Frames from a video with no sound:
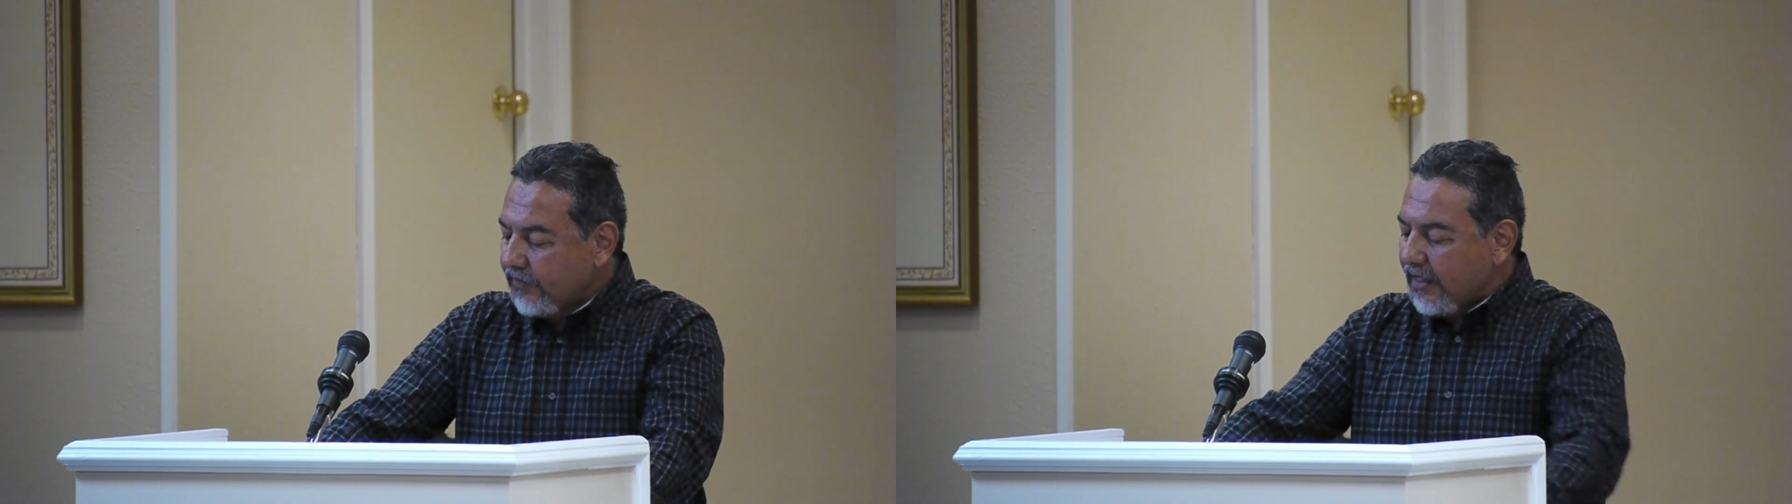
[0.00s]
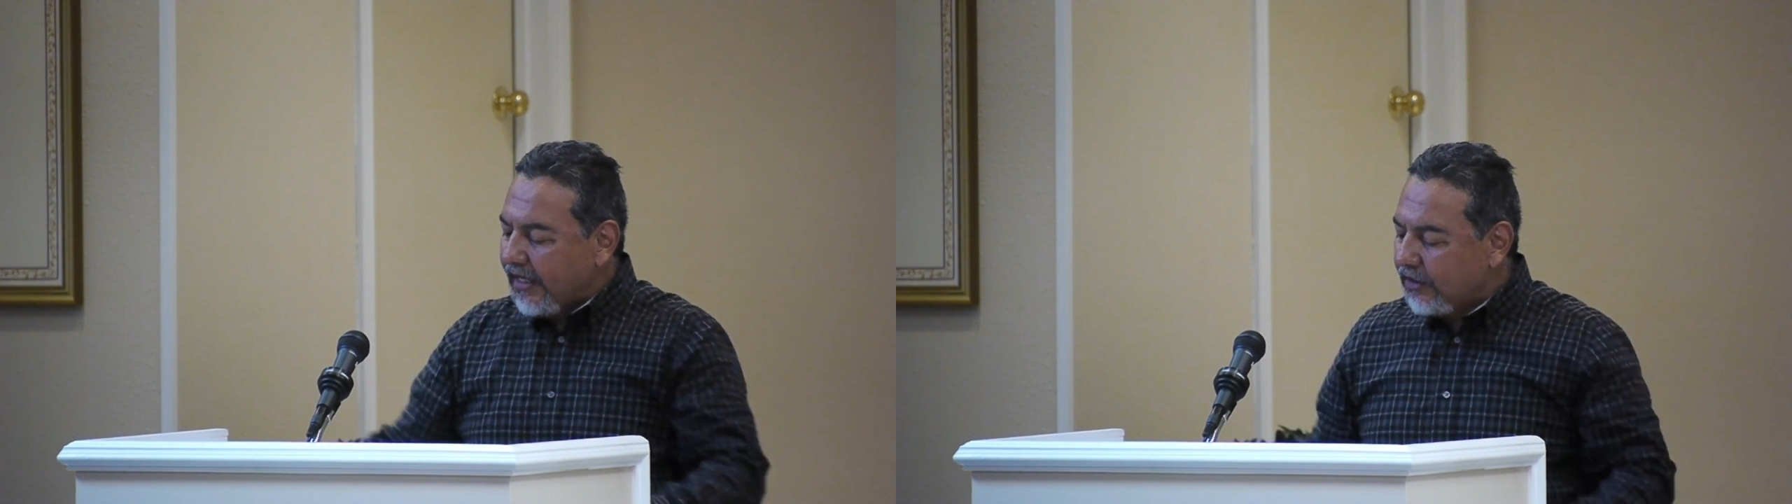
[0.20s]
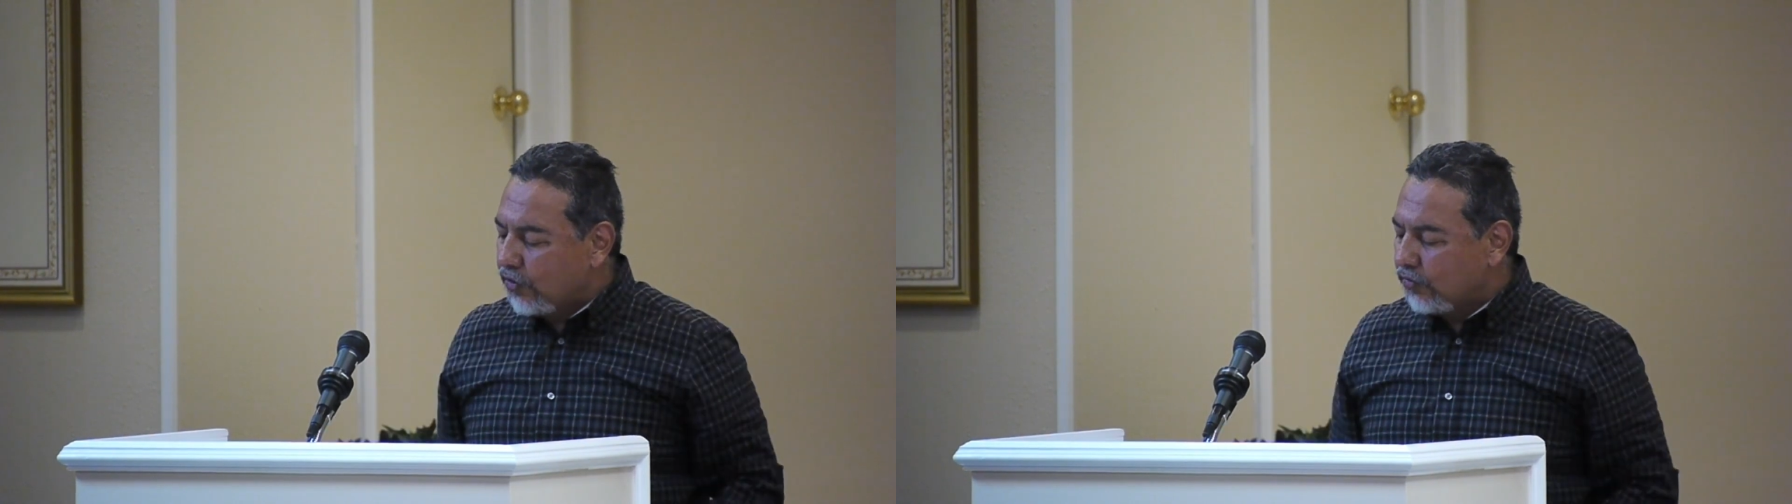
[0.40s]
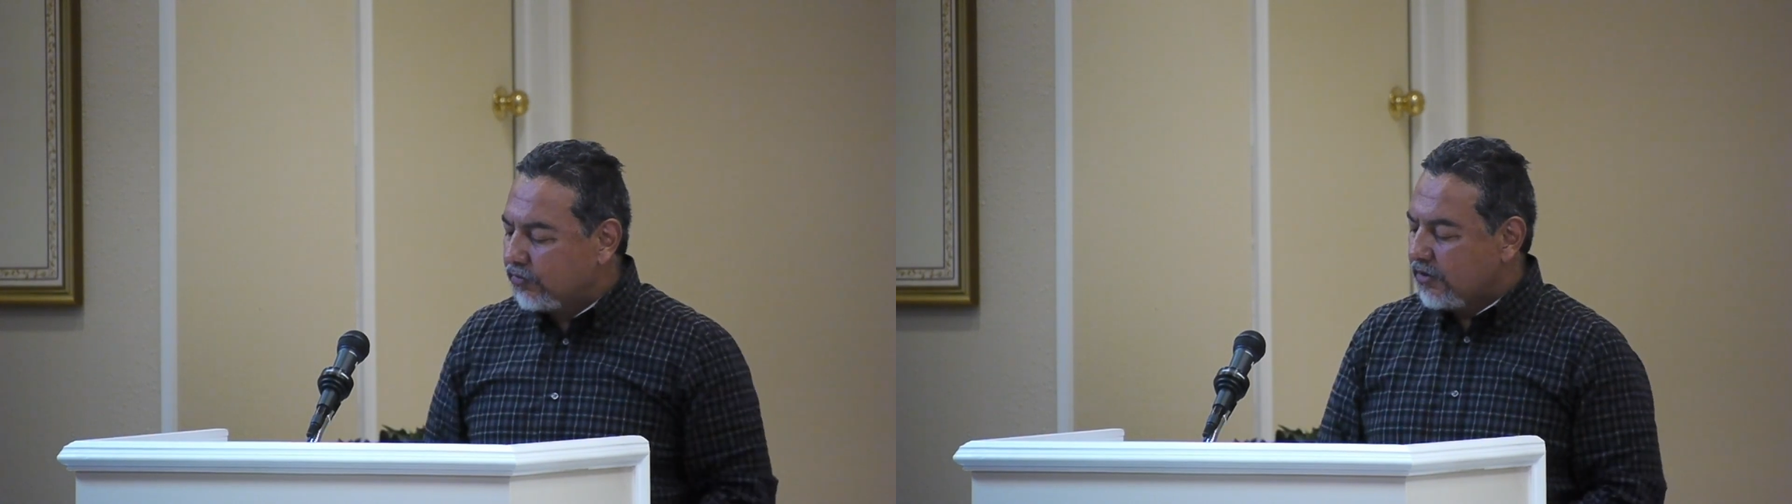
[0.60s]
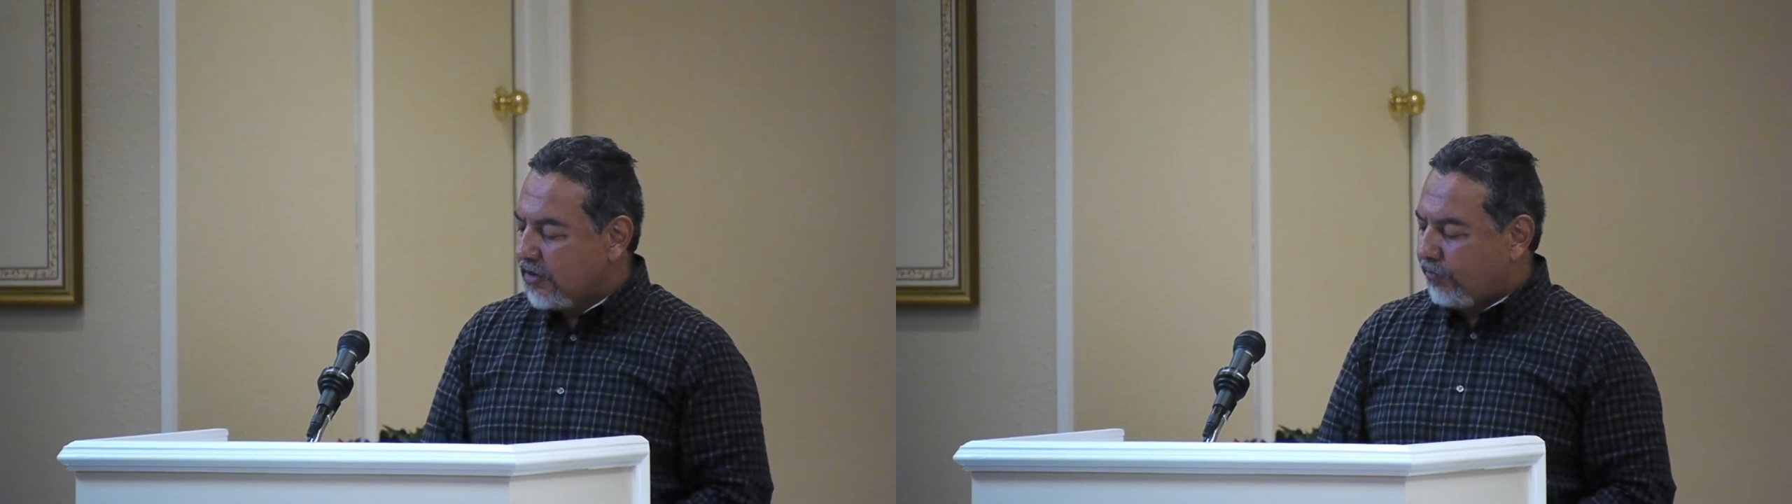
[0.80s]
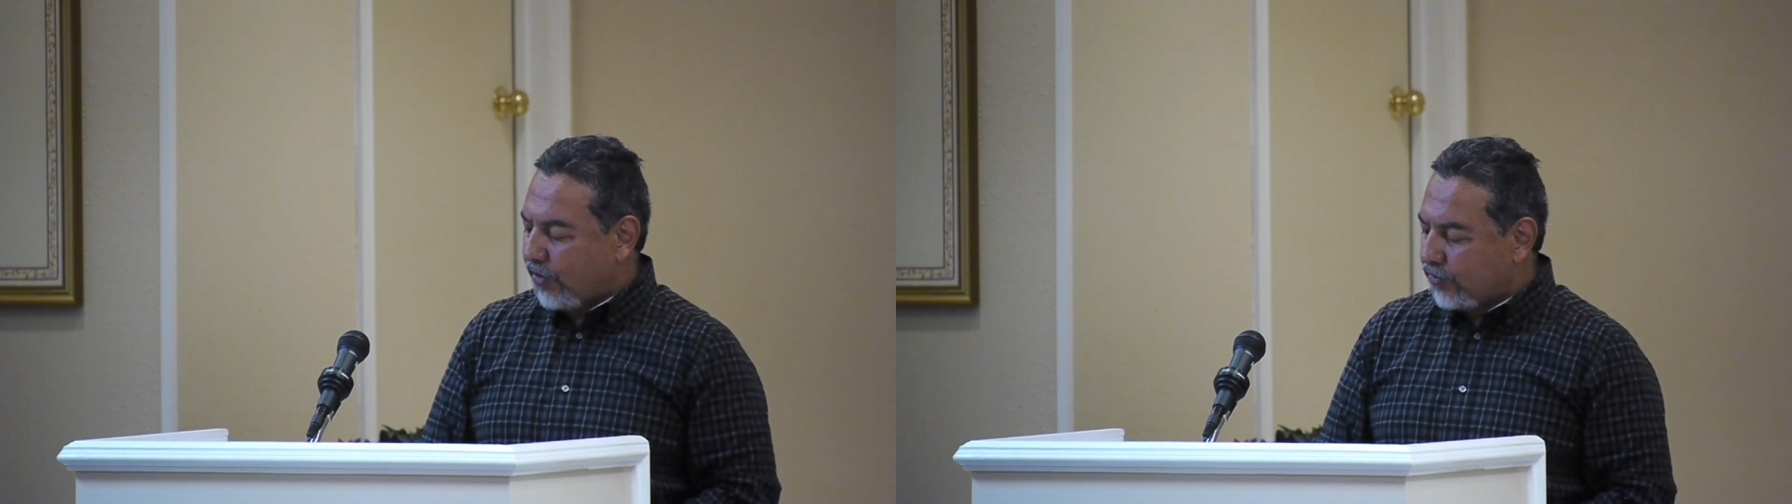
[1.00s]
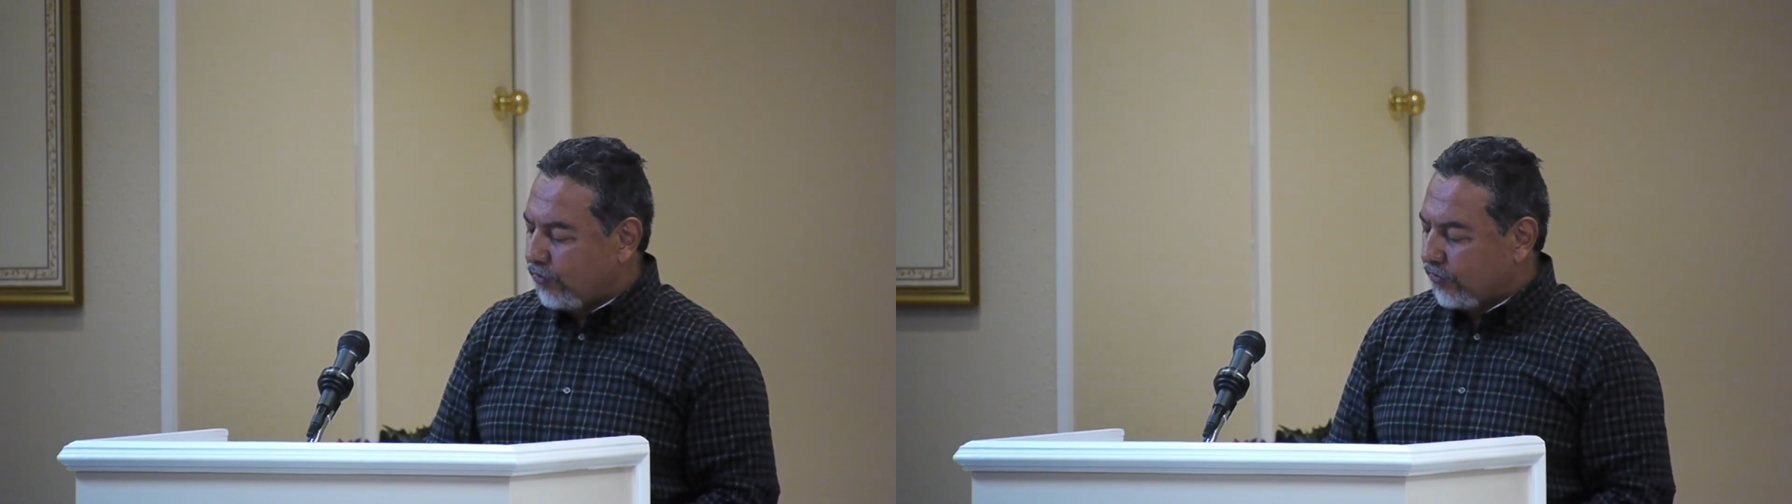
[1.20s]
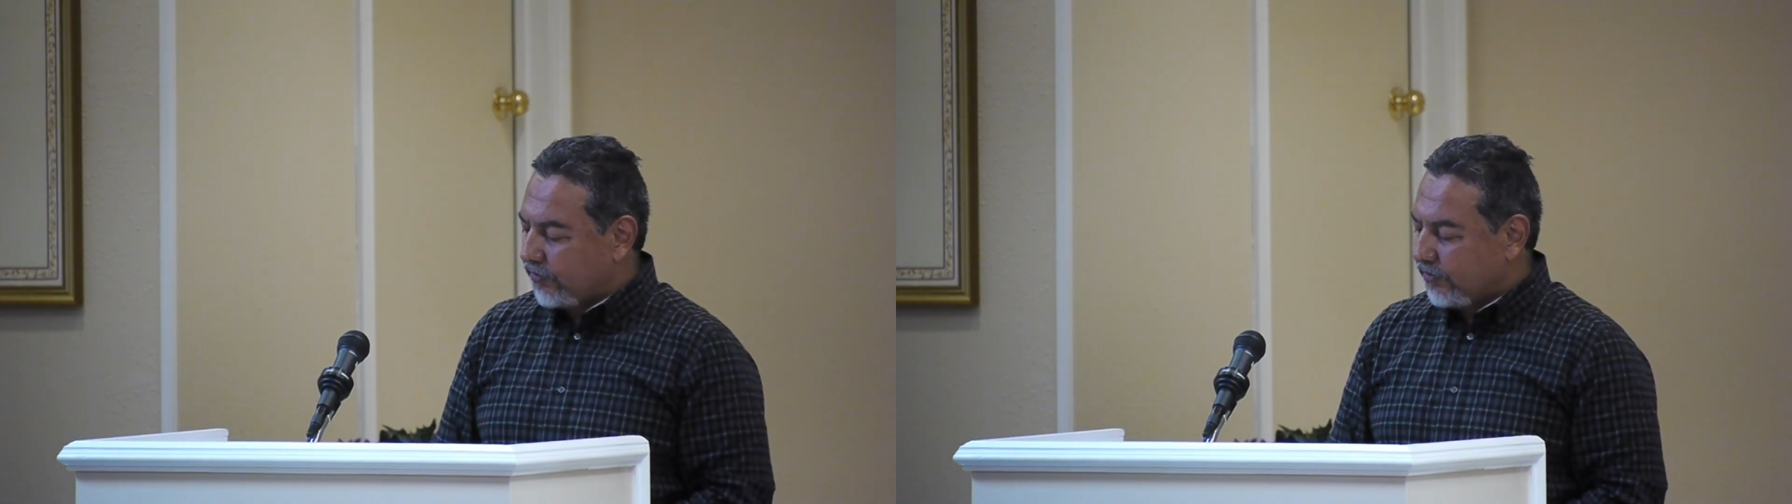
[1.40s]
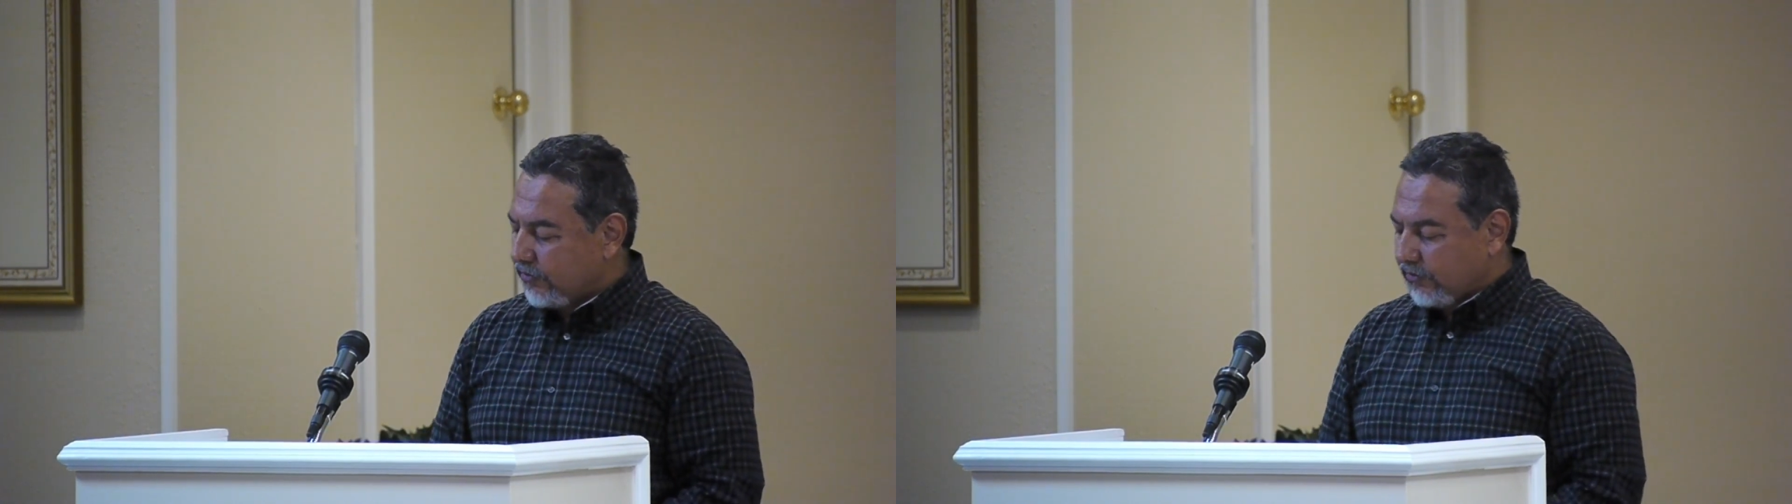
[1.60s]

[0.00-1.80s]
Elon Bachuth.